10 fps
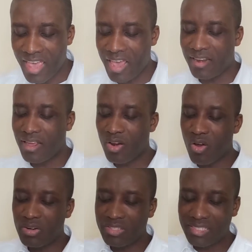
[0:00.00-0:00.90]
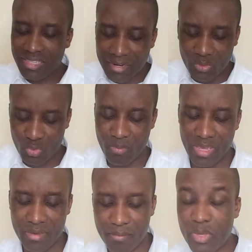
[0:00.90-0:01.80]
And the Lord said to
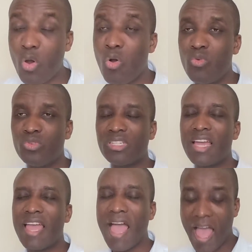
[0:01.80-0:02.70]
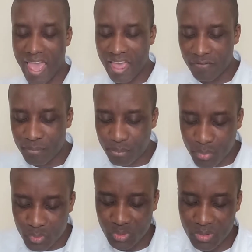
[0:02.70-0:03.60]
me, behold, I have
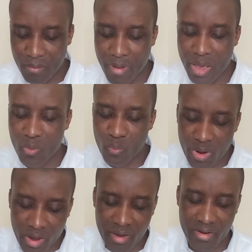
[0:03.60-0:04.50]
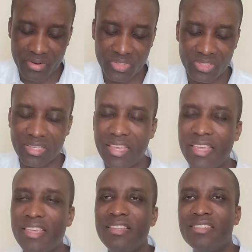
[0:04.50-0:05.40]
put my words
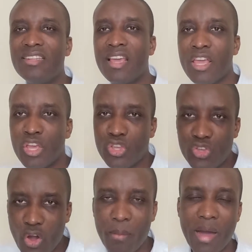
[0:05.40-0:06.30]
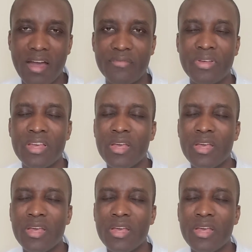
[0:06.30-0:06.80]
in your mouth."